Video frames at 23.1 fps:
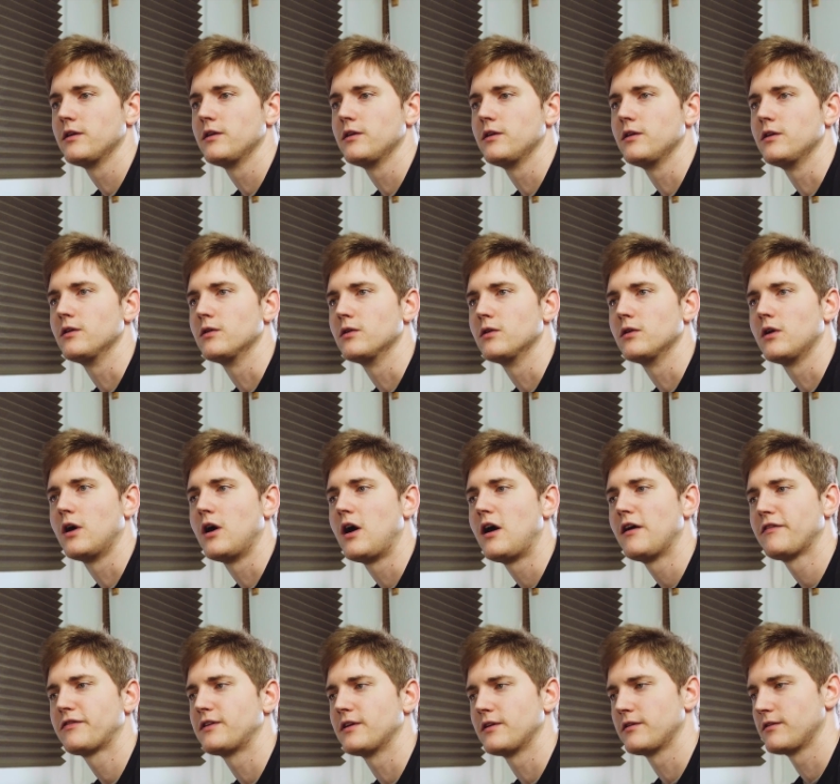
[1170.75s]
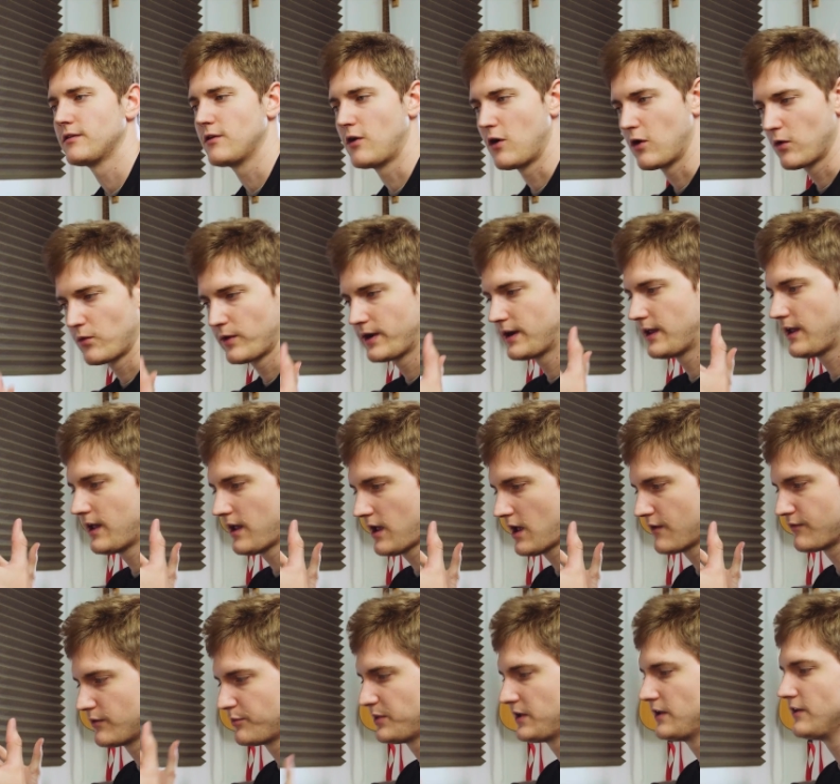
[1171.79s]
you'll often already
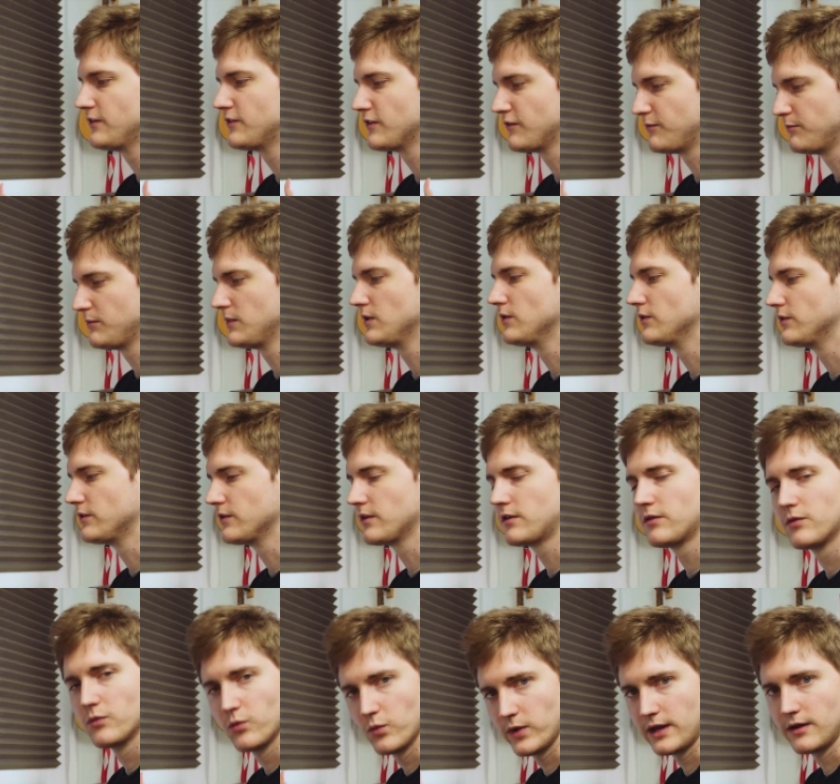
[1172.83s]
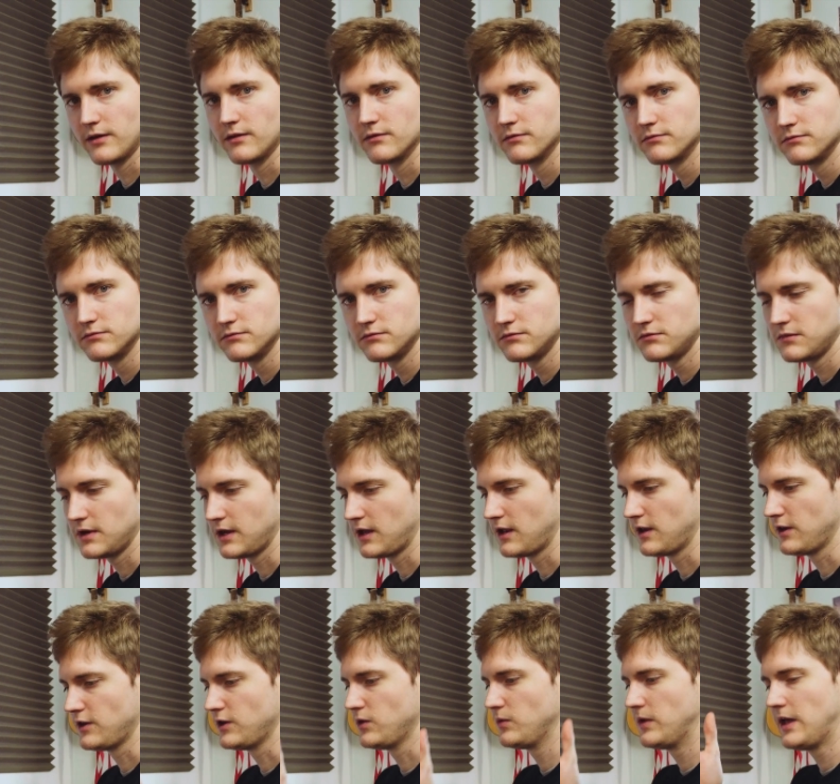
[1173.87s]
have a piece of music written,
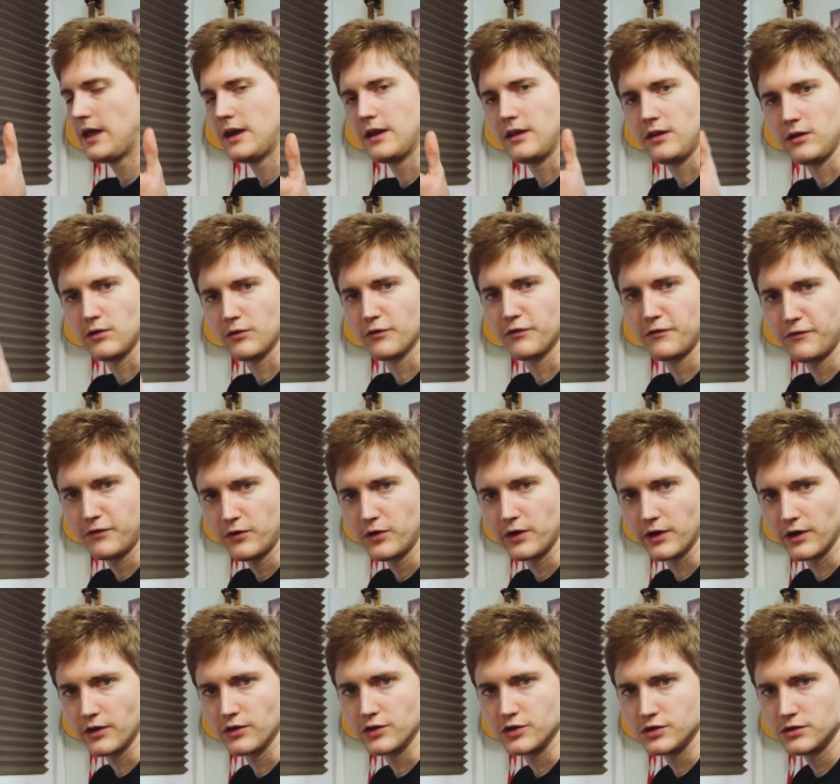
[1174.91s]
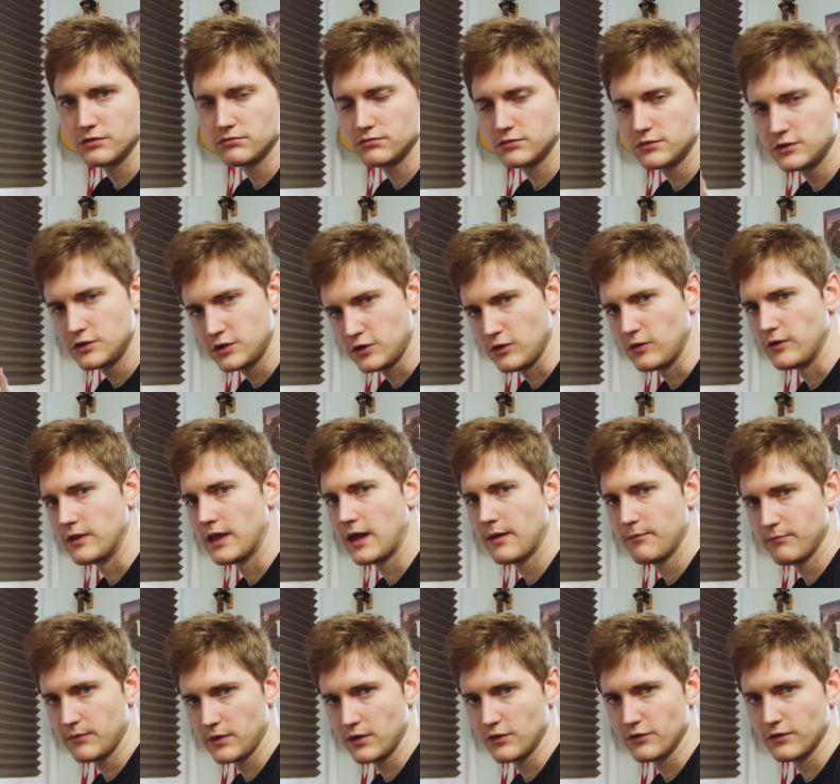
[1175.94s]
and you edit your footage to
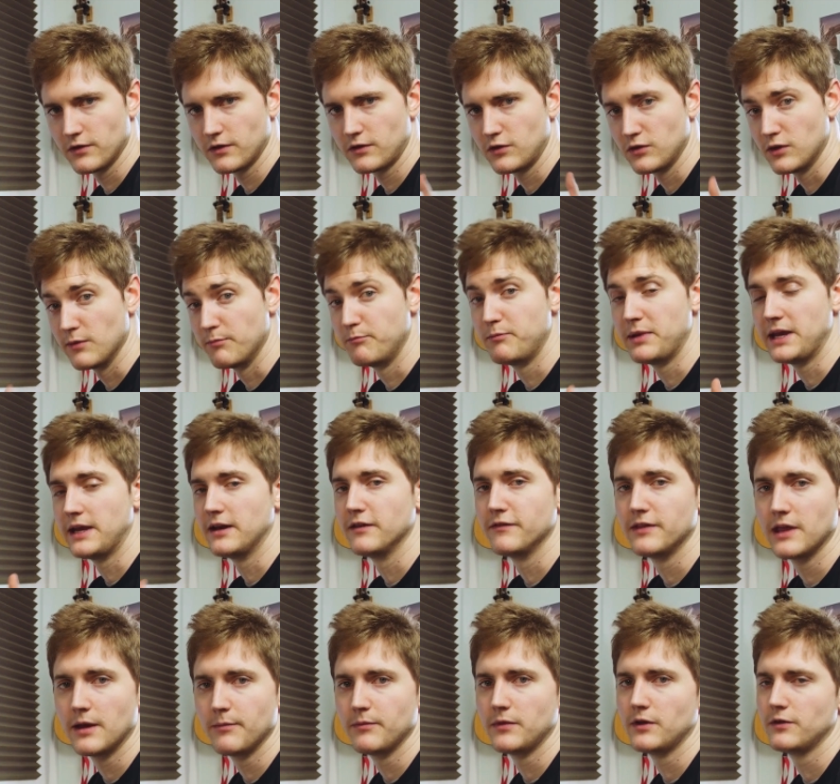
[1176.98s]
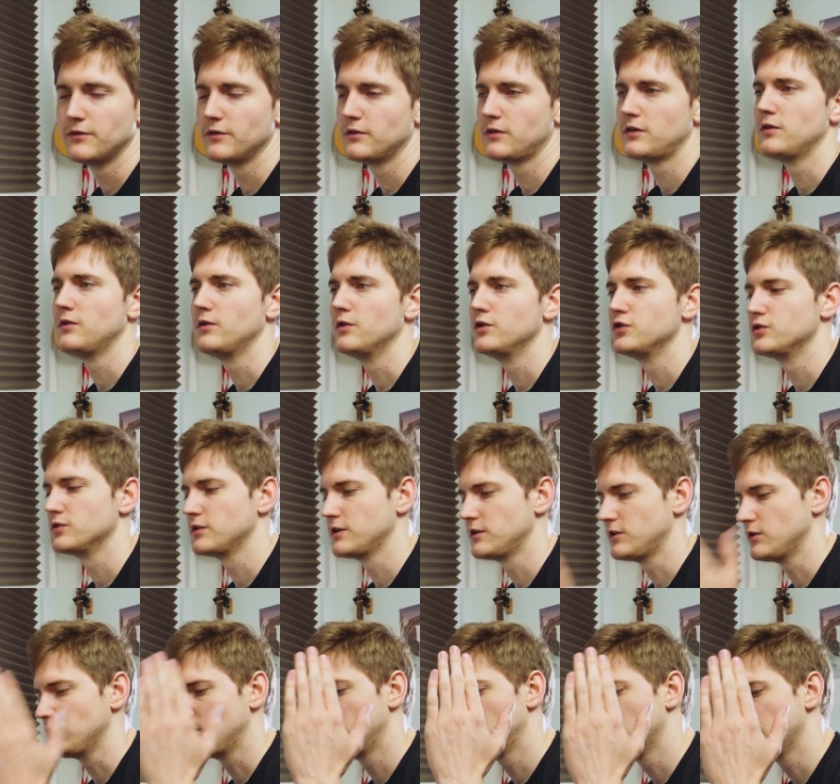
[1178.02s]
that music, to the beat of that music. You usually
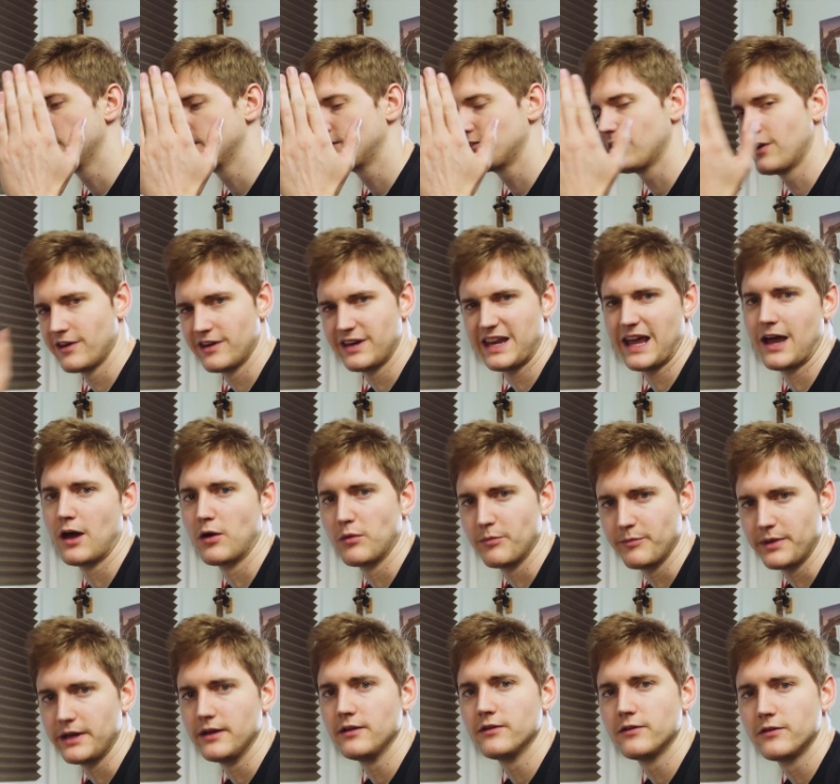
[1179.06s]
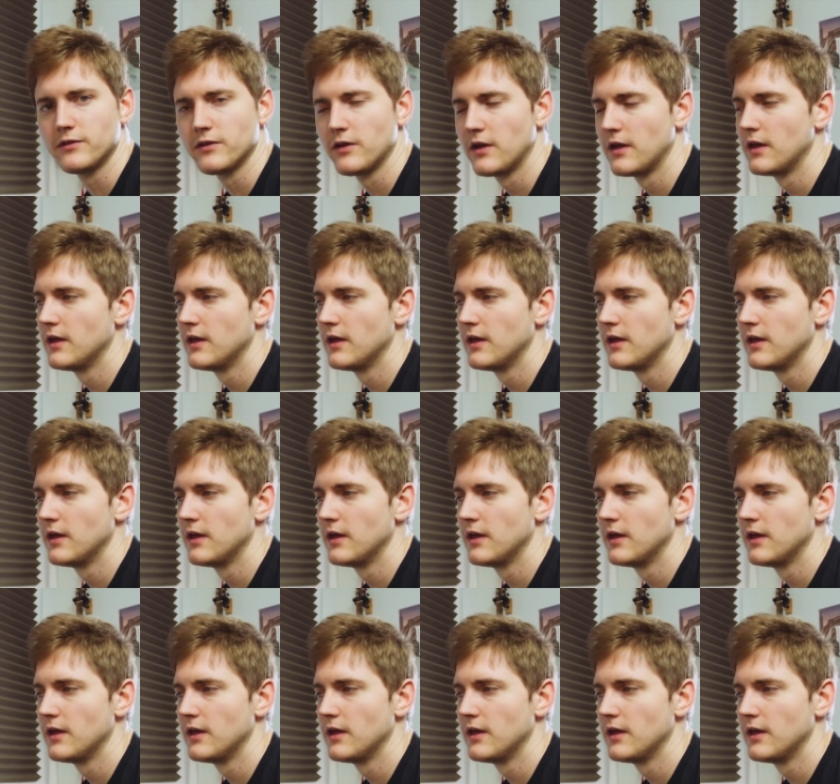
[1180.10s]
do cuts on downbeats,